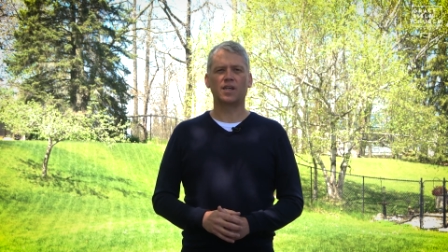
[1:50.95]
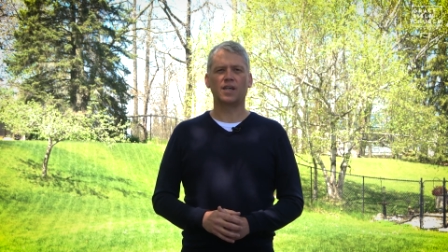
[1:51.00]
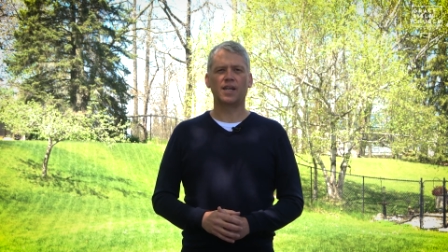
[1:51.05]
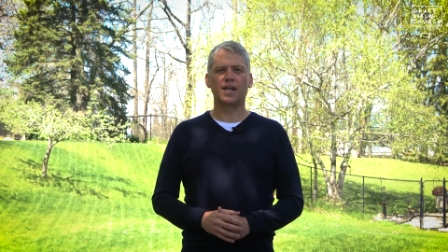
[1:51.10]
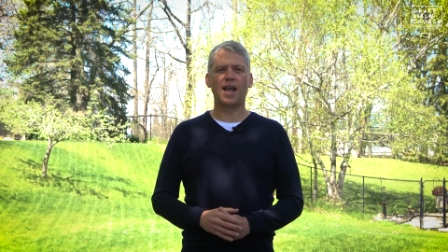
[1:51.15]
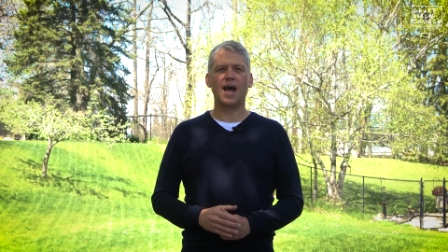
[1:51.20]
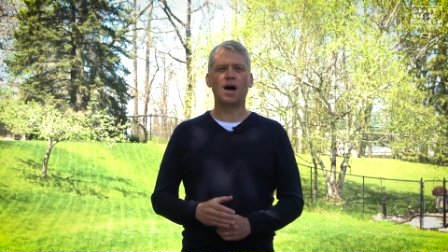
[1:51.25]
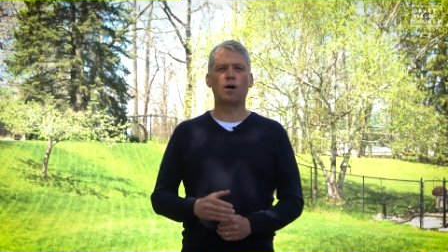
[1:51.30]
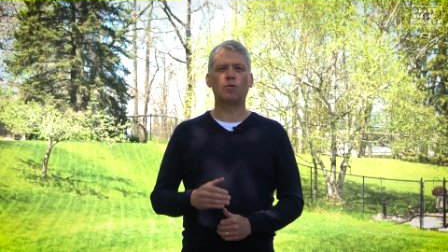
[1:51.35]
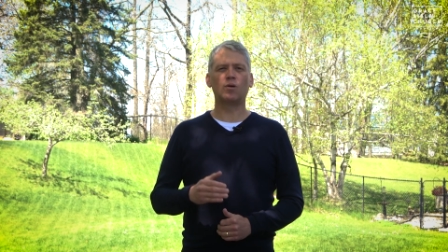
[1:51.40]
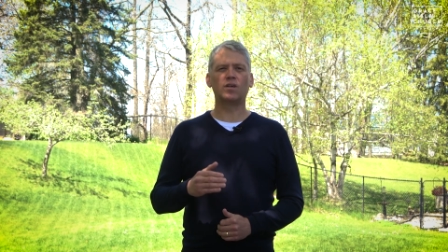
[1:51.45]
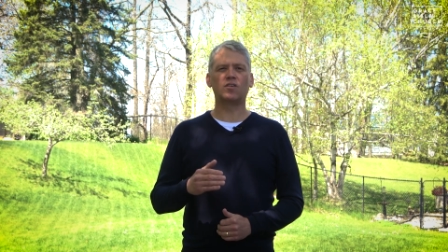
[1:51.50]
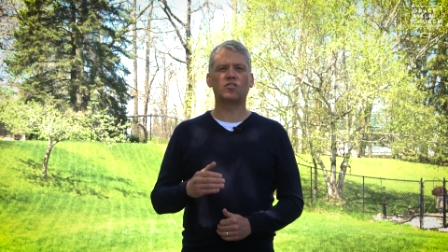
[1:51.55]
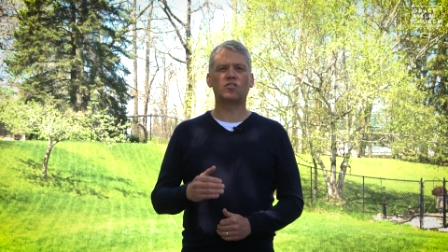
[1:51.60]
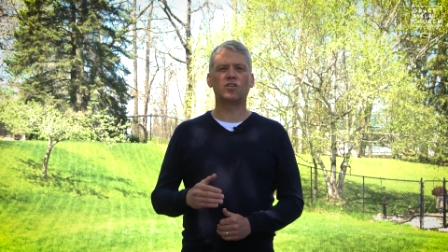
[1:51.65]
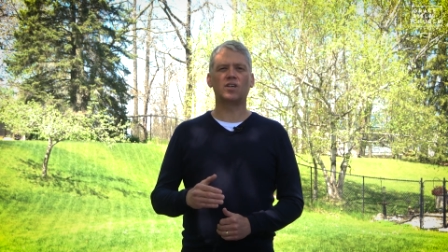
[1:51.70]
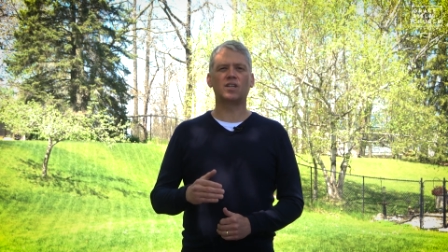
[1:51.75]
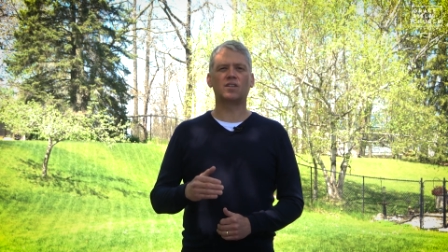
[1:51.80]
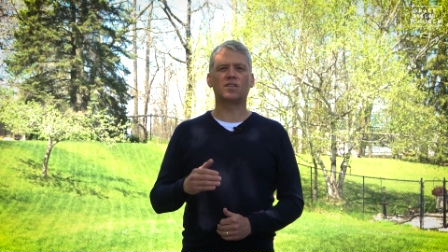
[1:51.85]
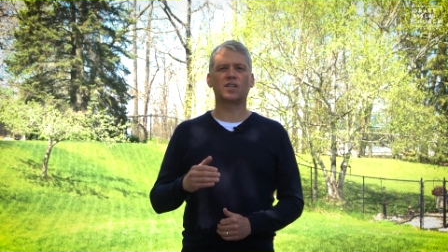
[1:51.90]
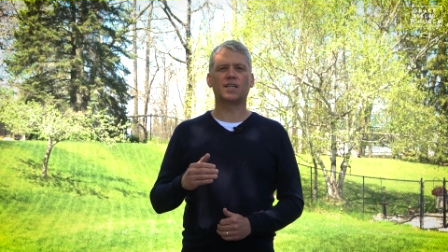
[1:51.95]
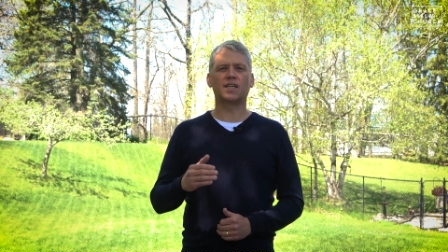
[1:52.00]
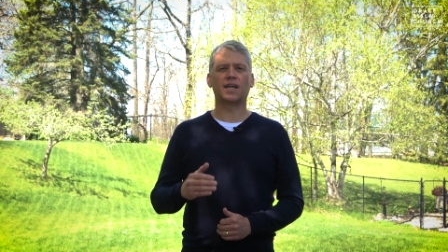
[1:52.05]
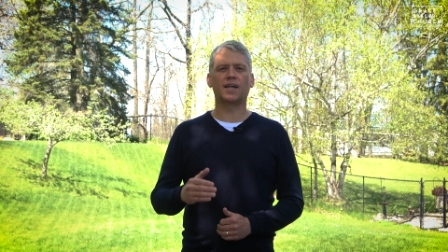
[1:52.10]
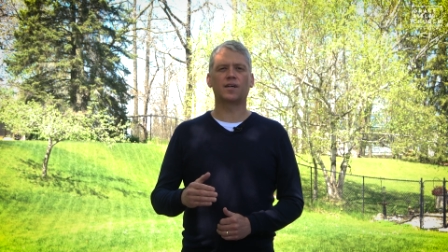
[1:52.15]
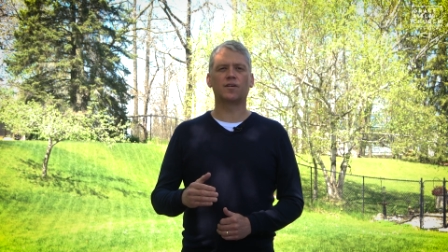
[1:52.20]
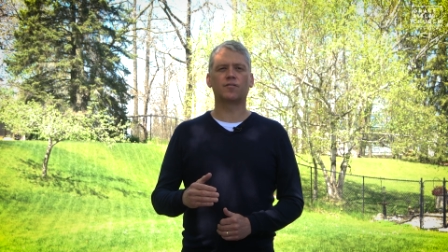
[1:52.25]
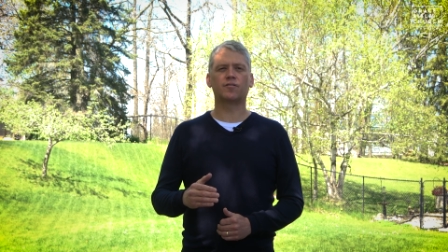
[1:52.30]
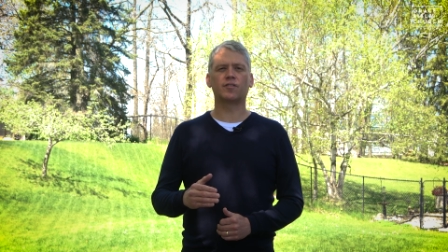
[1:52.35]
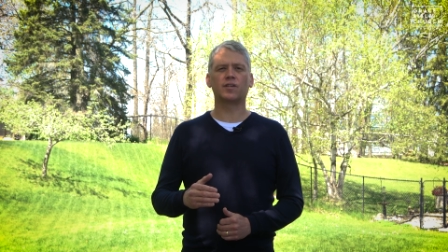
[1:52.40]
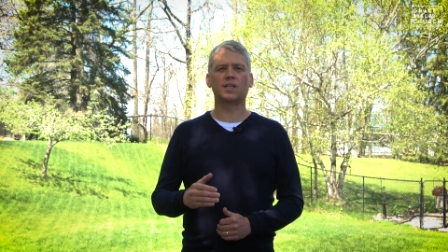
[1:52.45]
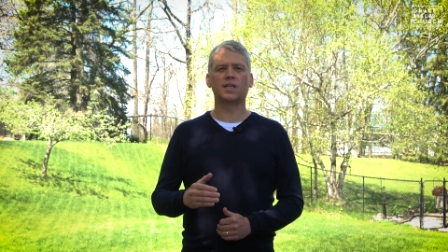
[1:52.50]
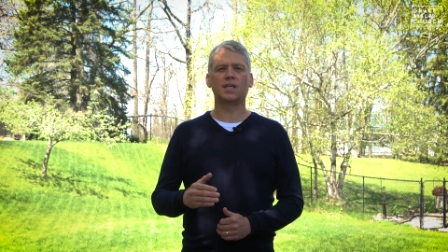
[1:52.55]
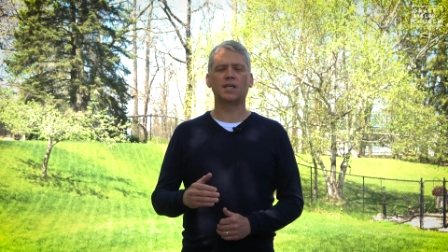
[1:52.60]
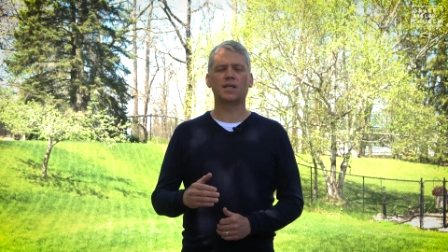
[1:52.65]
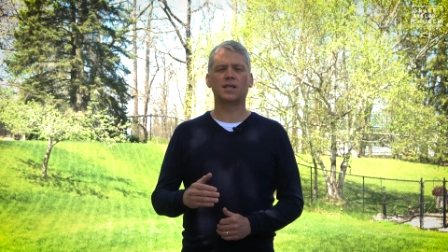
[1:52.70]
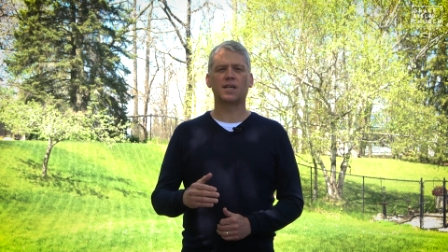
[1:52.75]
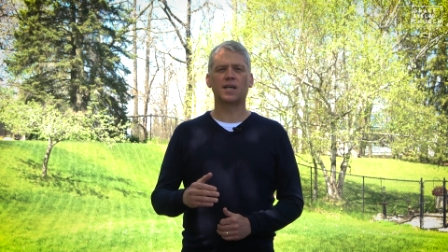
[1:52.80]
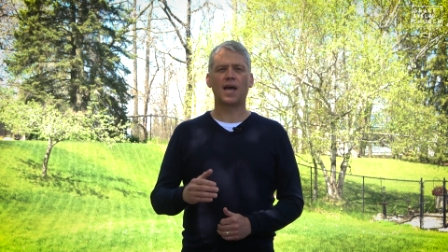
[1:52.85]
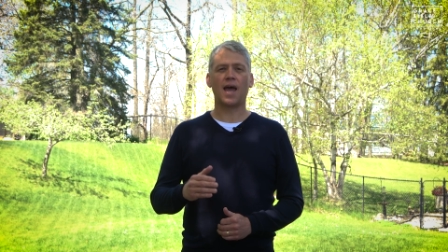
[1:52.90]
Now we seek to carefully
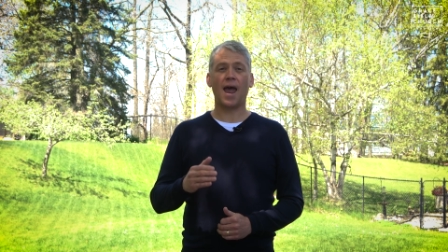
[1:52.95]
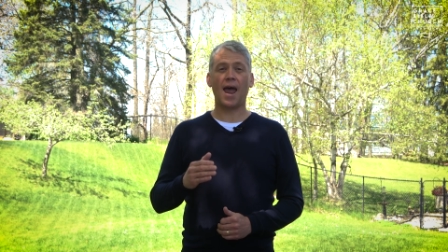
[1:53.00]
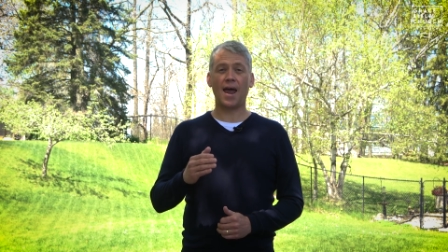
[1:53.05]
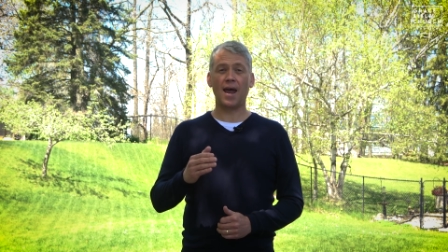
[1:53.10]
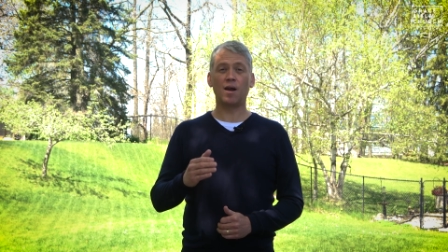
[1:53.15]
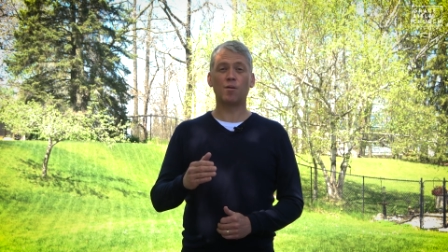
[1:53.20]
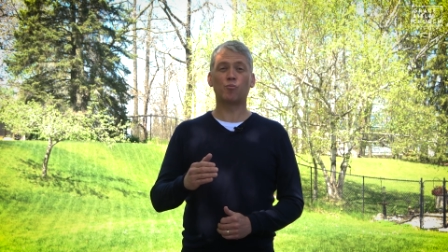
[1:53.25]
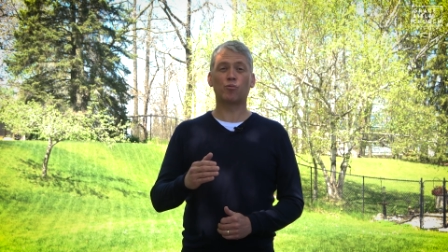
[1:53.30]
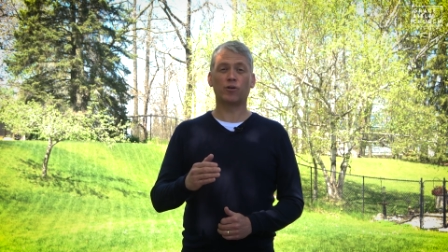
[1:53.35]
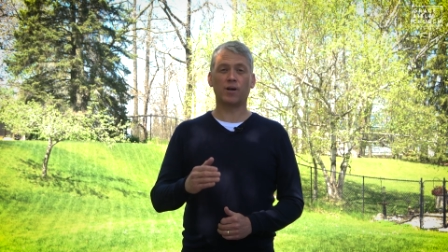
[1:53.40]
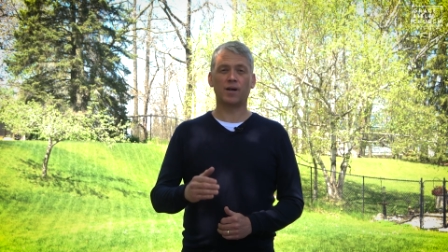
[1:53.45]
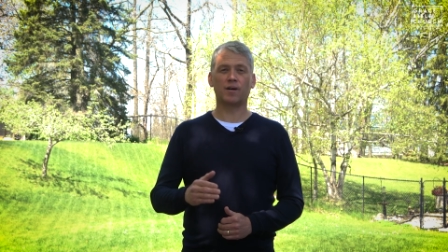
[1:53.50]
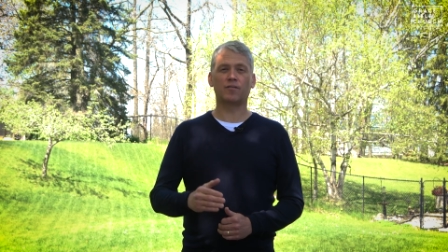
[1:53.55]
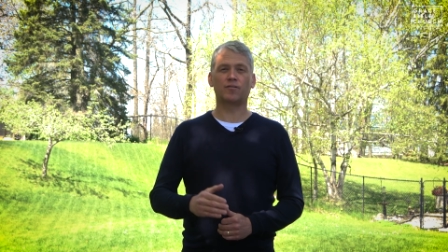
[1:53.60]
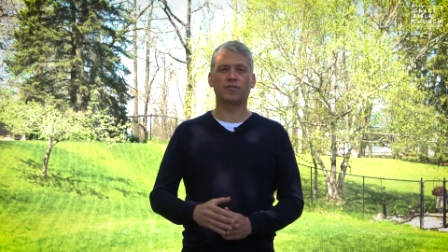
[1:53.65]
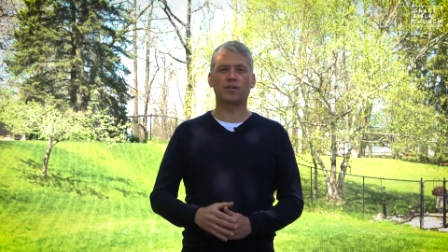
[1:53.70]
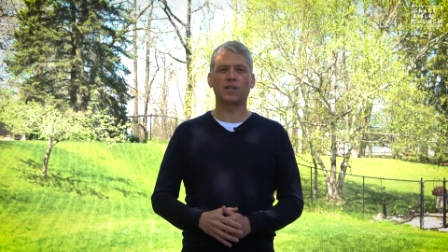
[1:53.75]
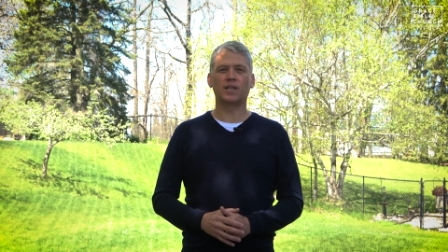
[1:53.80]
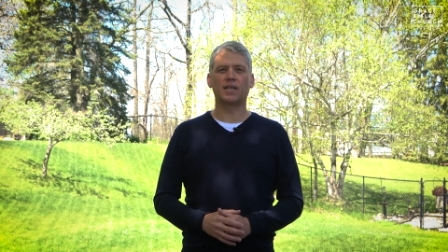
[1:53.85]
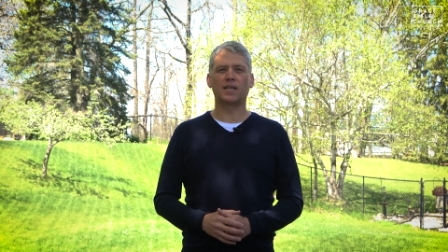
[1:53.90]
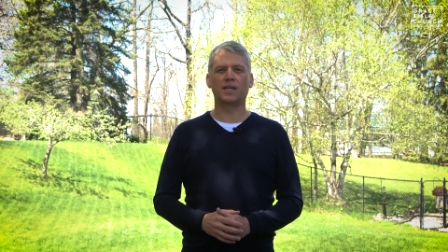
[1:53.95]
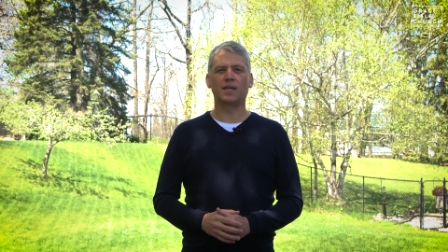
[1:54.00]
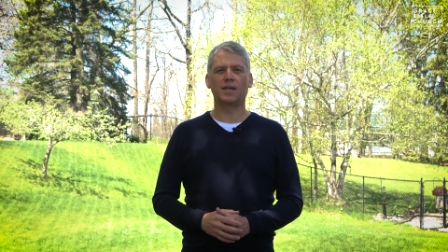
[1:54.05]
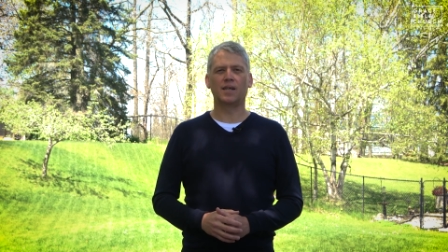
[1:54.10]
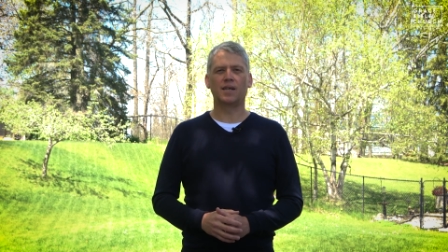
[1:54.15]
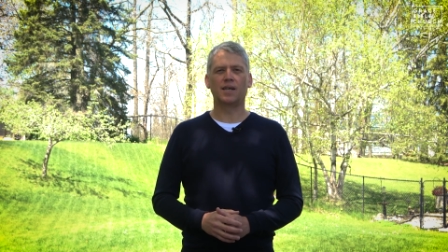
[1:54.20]
and prayerfully